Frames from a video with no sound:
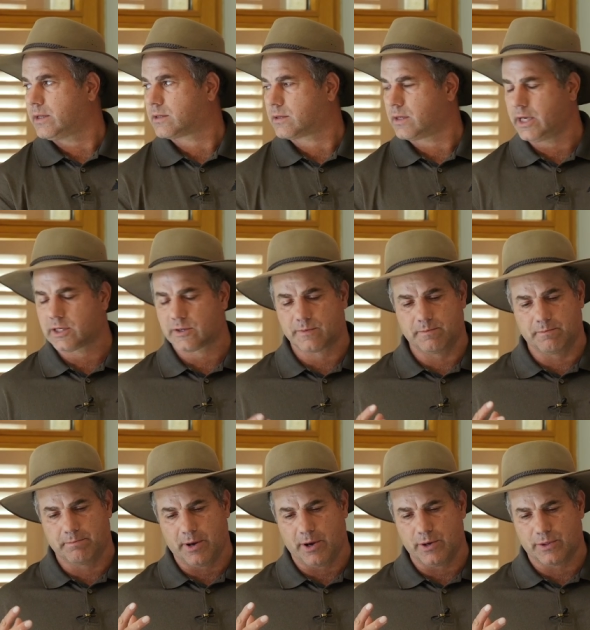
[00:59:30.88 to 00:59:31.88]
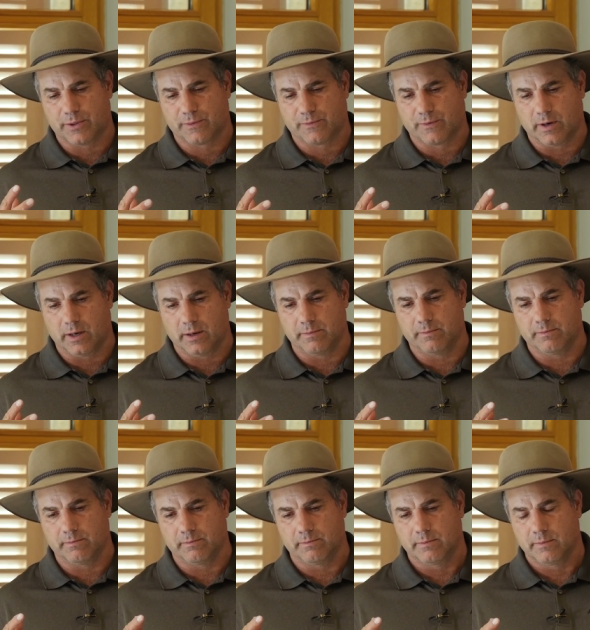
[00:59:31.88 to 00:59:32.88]
It, très propre. It's both
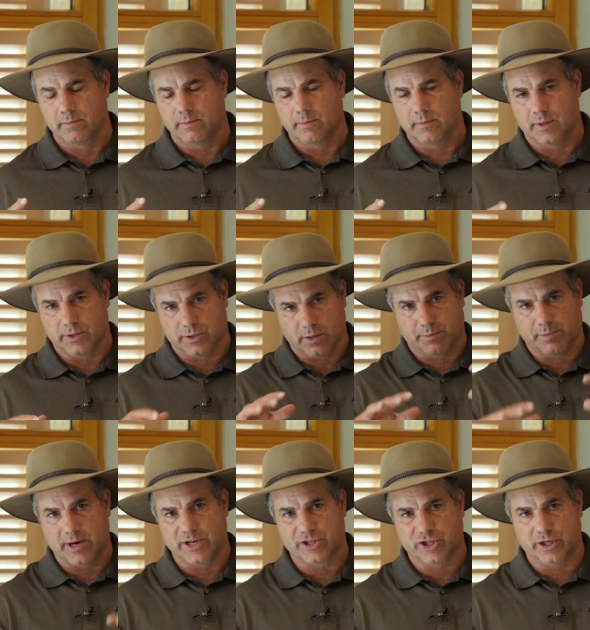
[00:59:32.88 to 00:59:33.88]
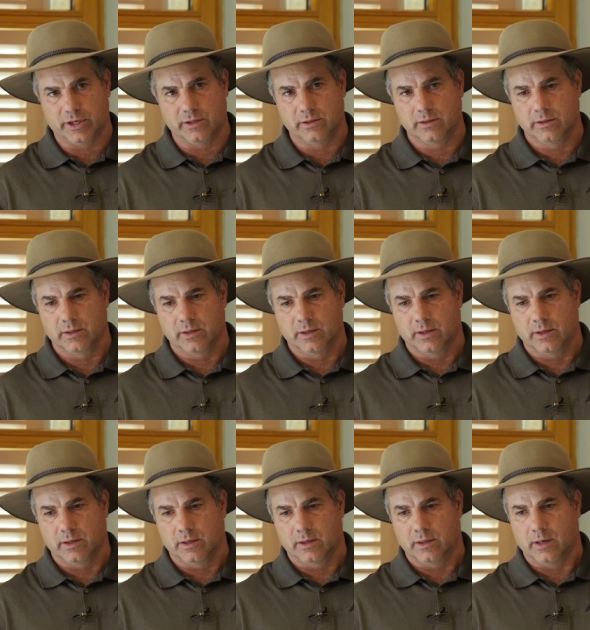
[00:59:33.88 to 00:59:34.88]
from the suppression
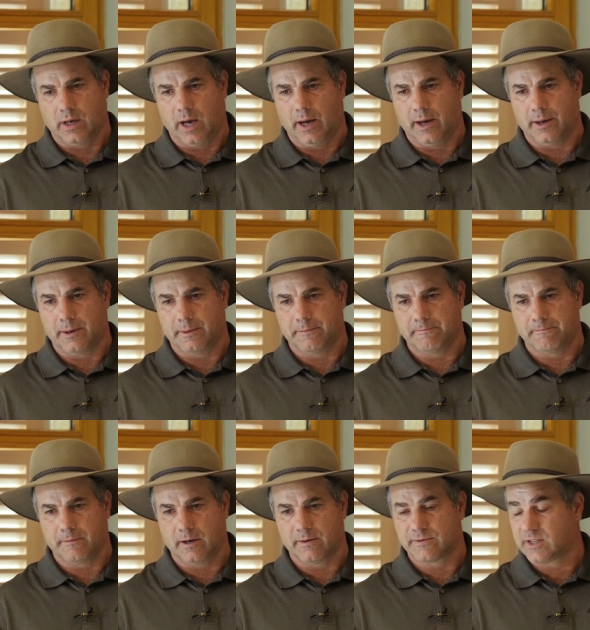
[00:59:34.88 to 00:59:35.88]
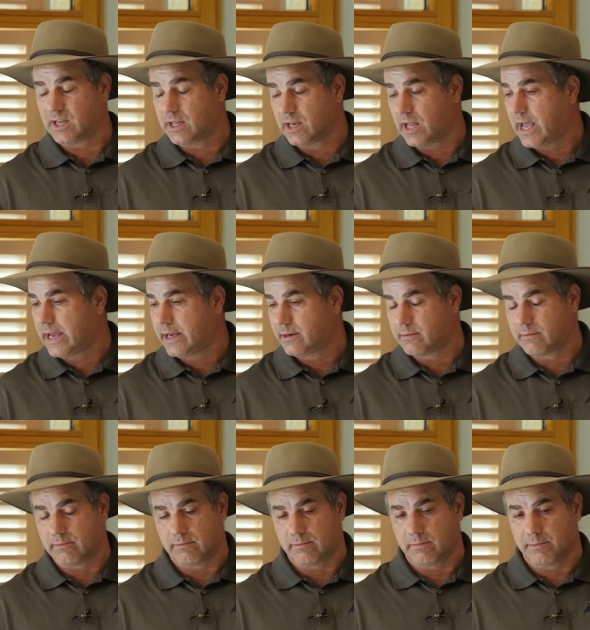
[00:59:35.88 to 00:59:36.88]
um, of sunlight,
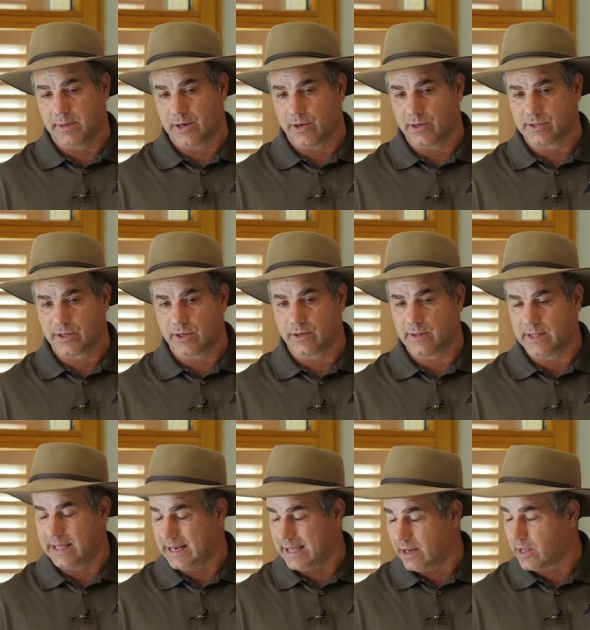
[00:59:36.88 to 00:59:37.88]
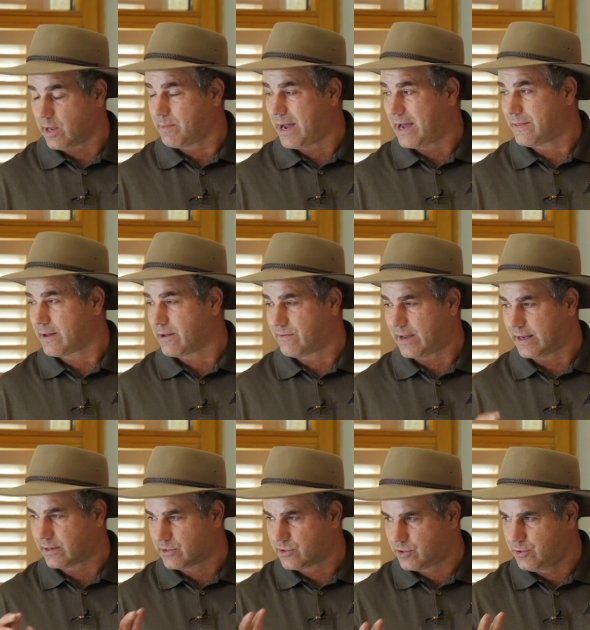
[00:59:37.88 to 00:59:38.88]
but also the allelopathic
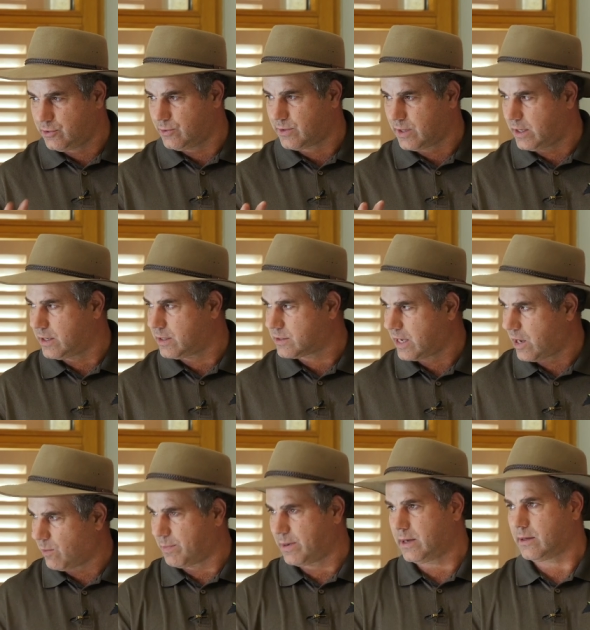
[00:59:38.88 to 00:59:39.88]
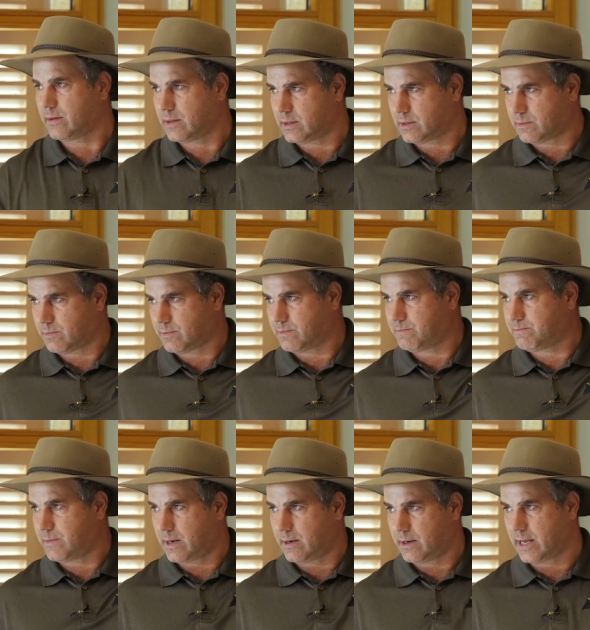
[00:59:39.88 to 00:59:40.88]
effect. It's two things helping this
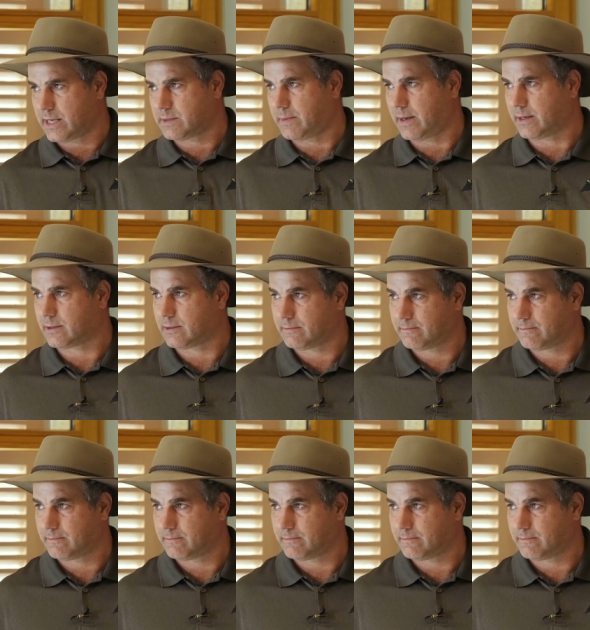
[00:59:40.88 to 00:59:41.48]
aspect.